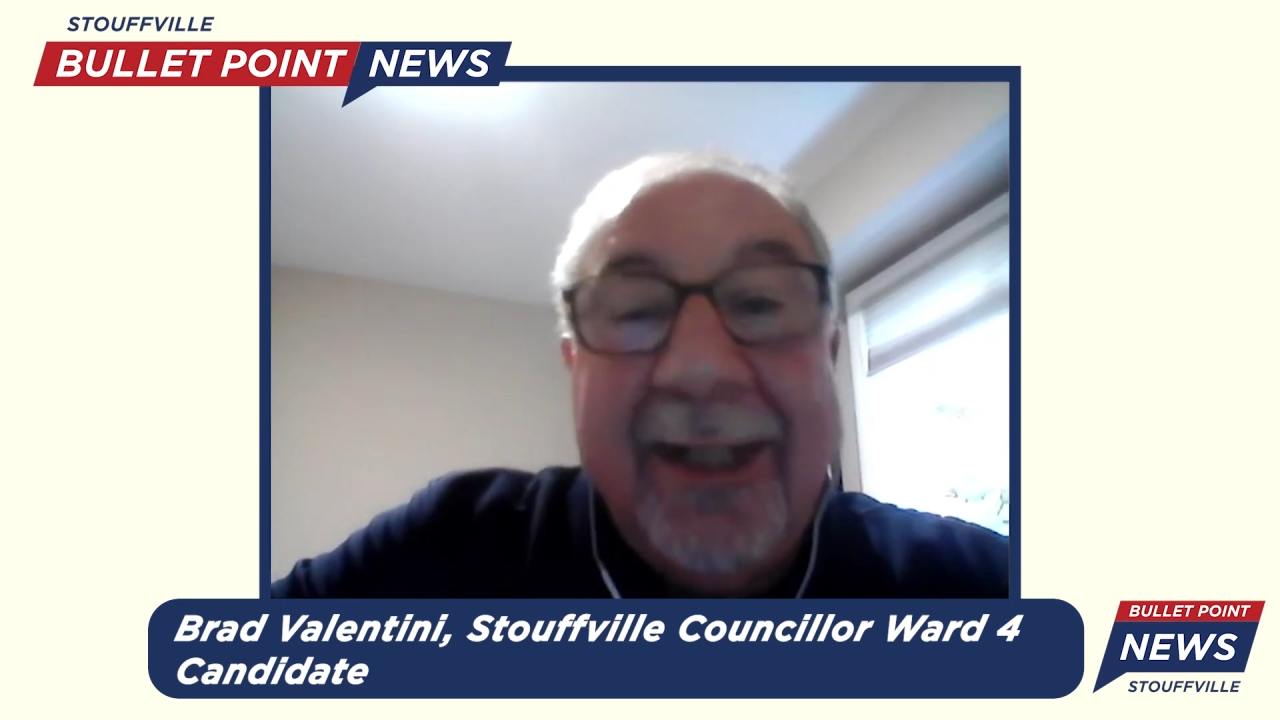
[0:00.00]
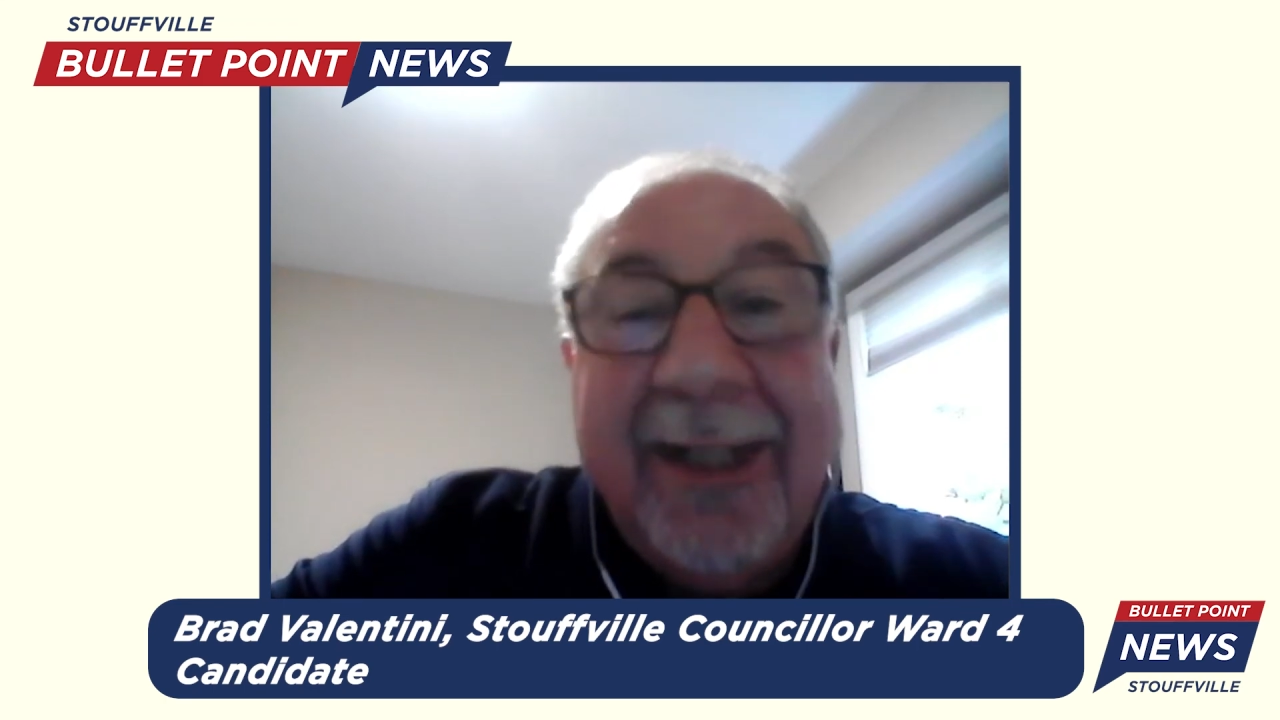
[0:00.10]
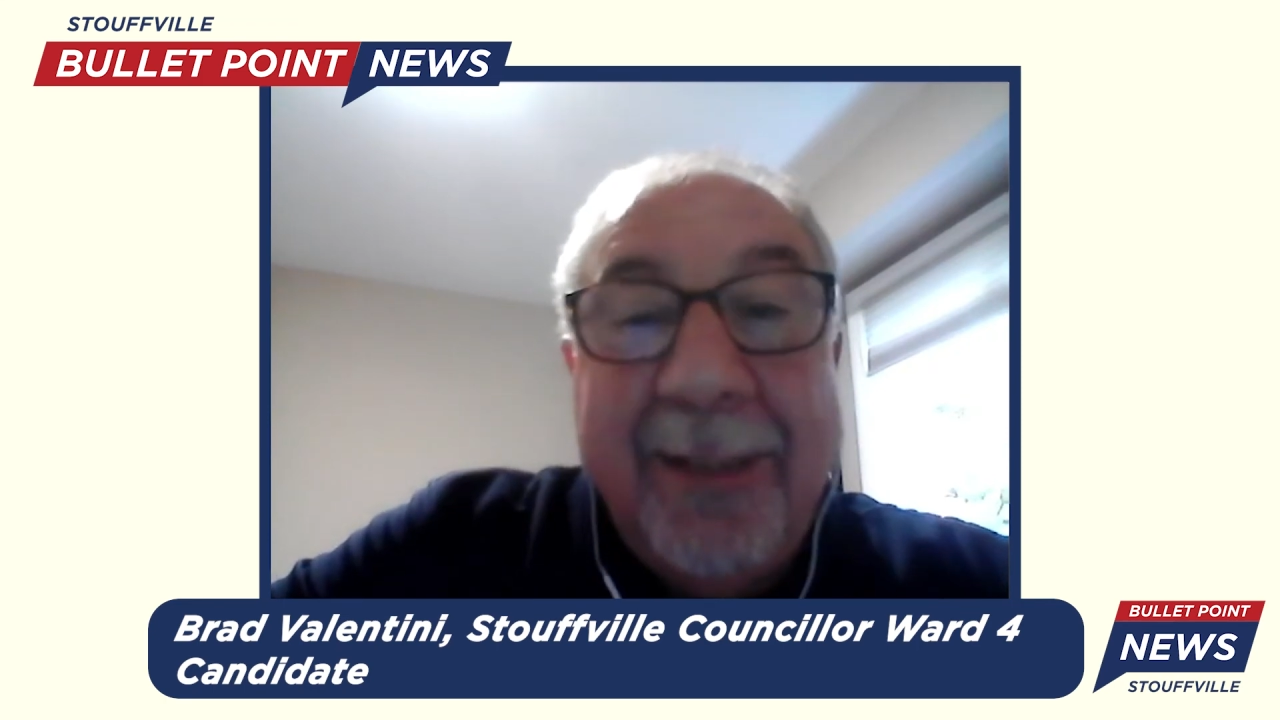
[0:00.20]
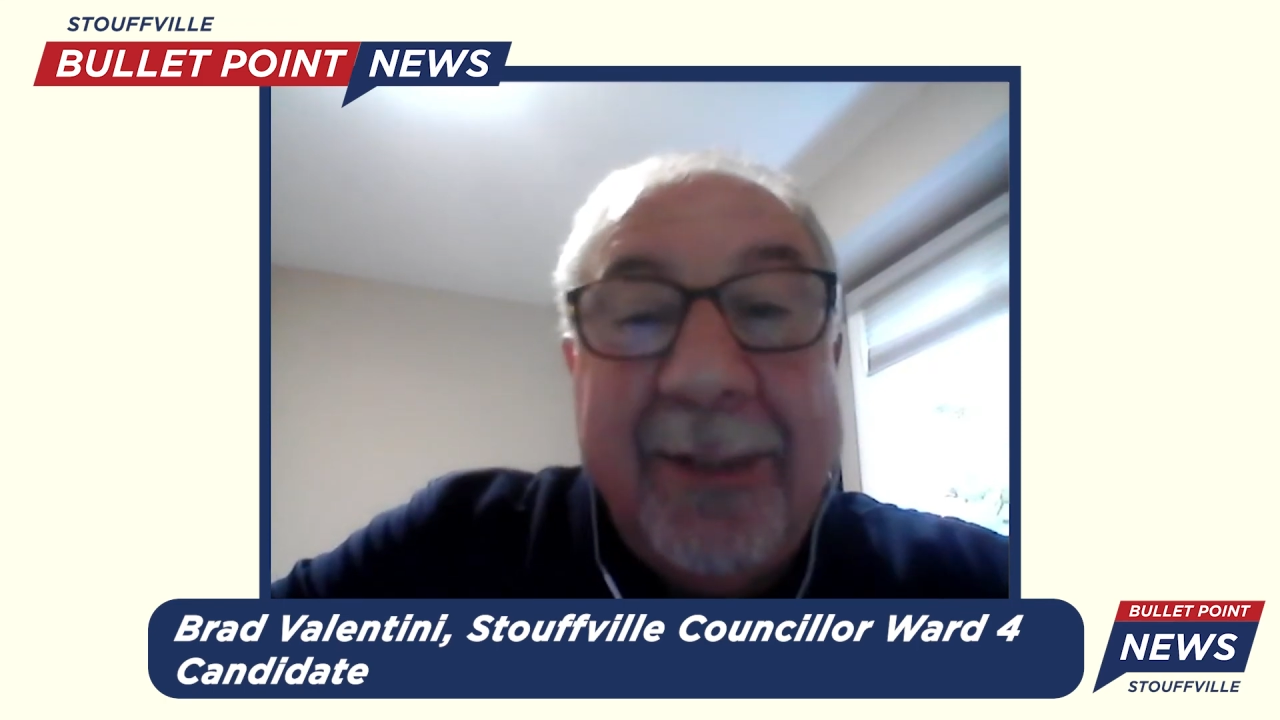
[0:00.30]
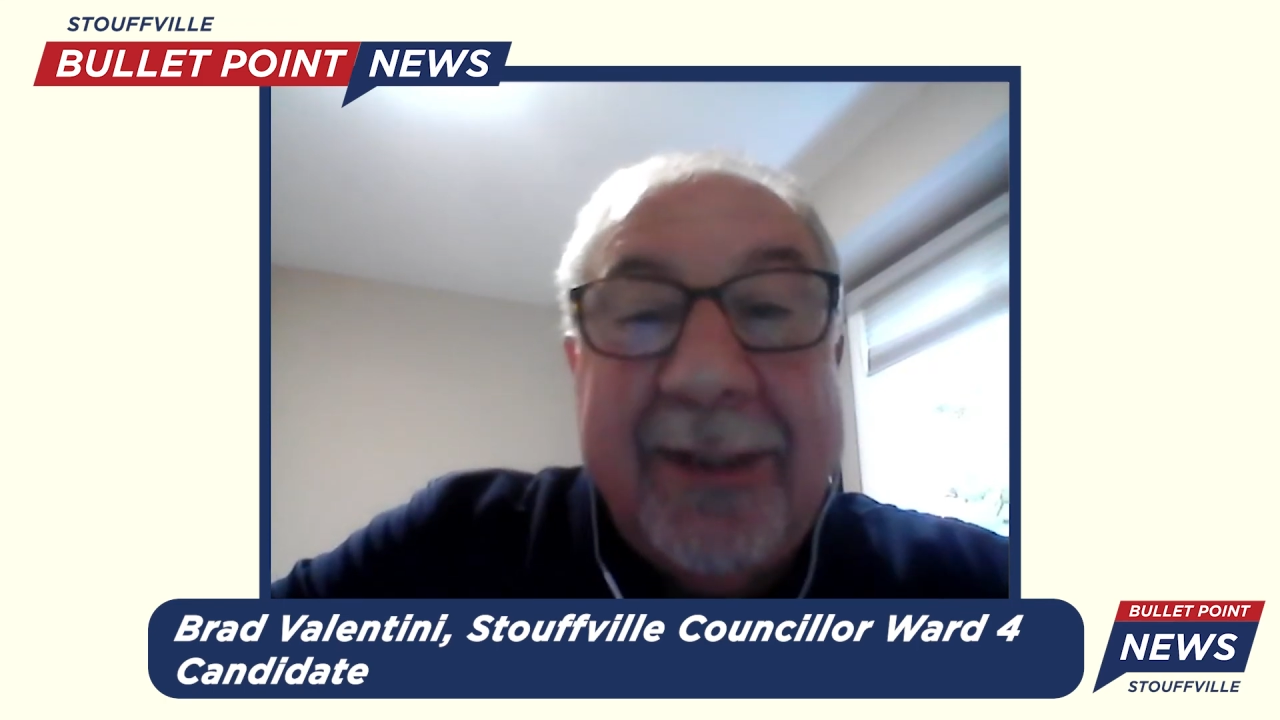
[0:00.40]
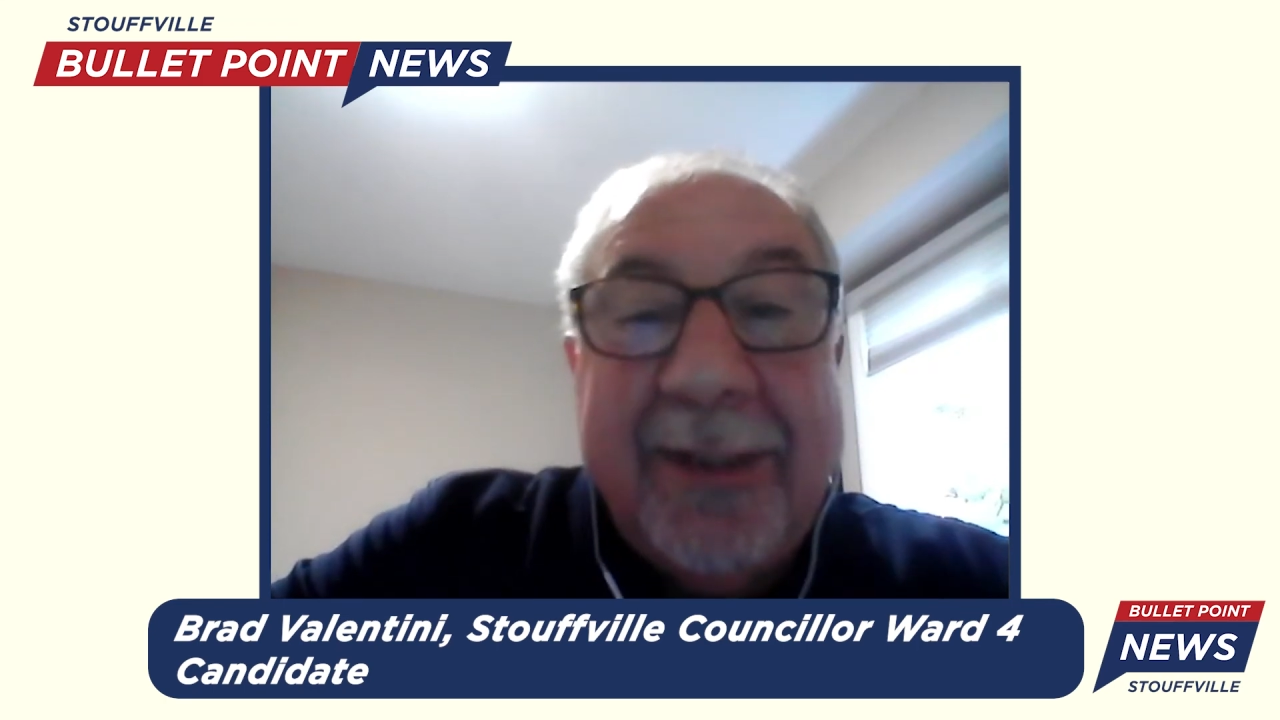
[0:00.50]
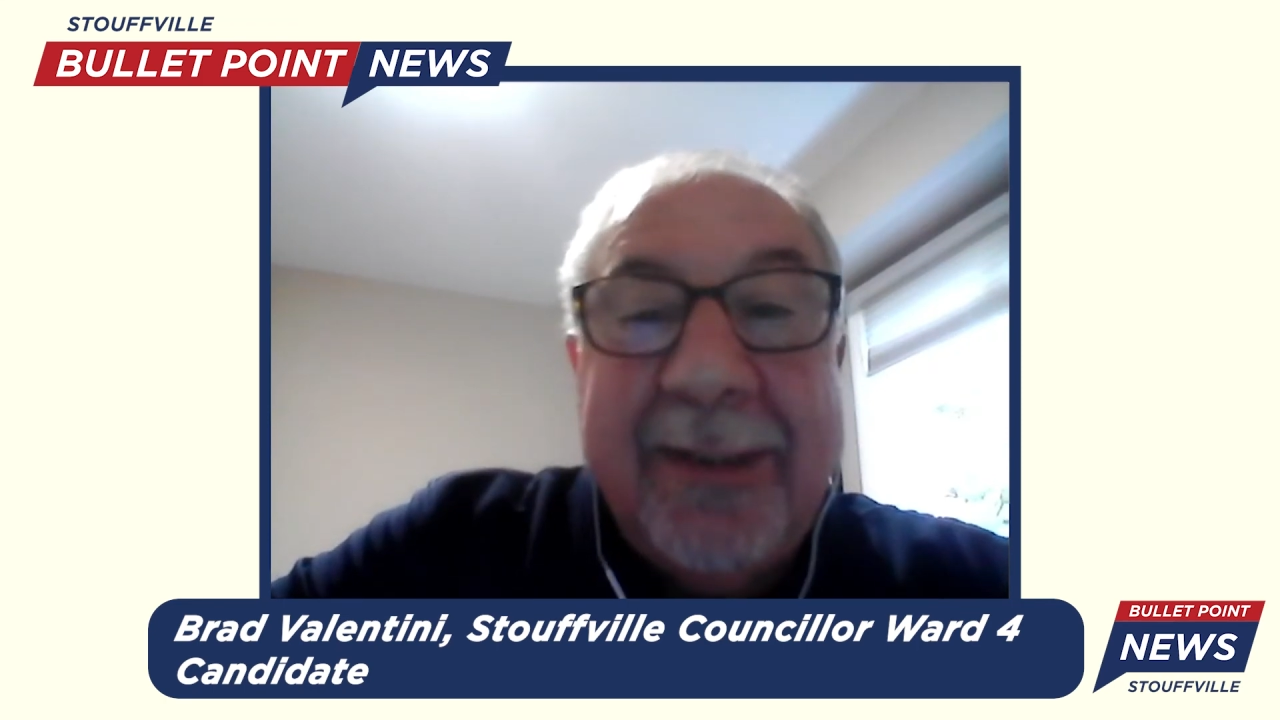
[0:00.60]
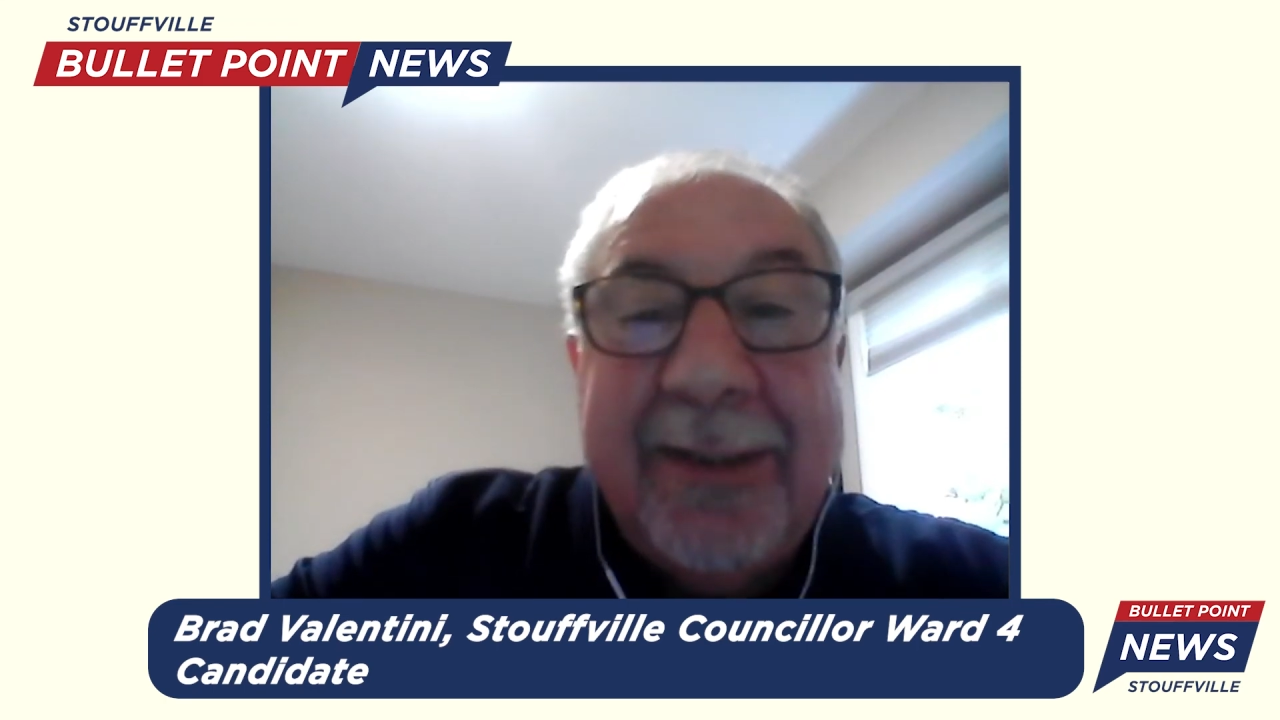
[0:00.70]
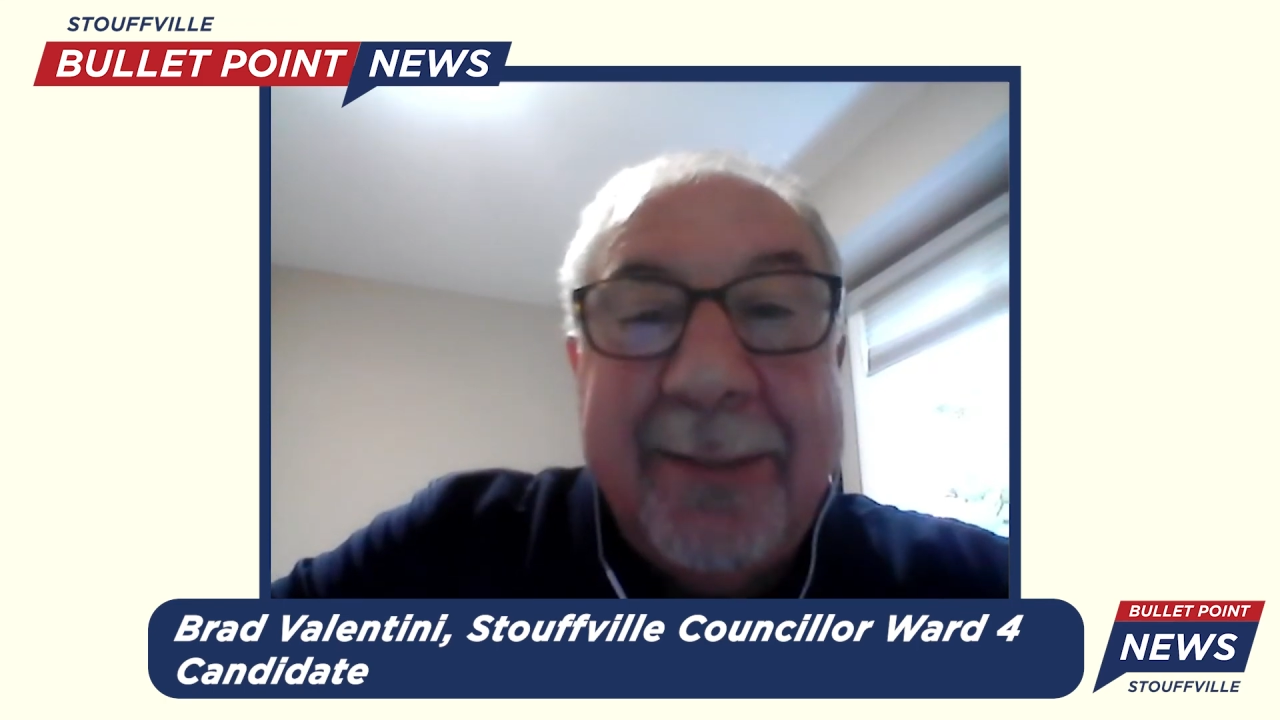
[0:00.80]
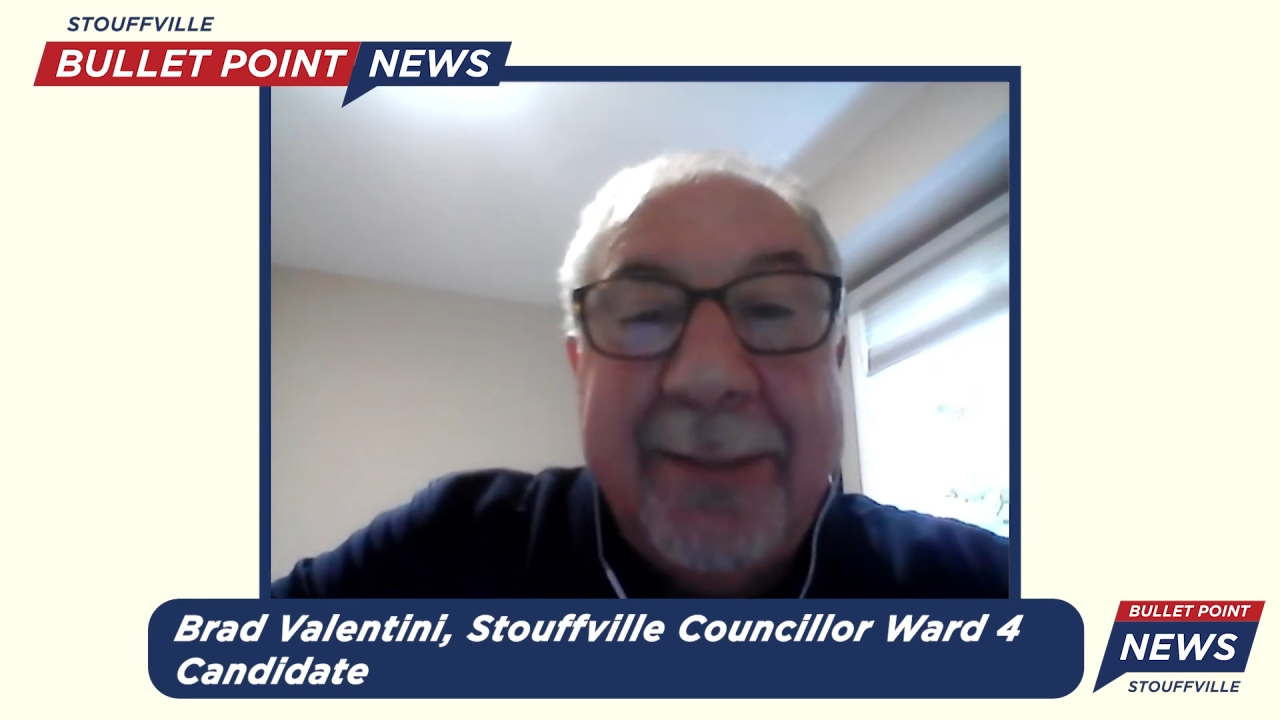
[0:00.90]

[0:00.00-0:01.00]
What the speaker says: limit the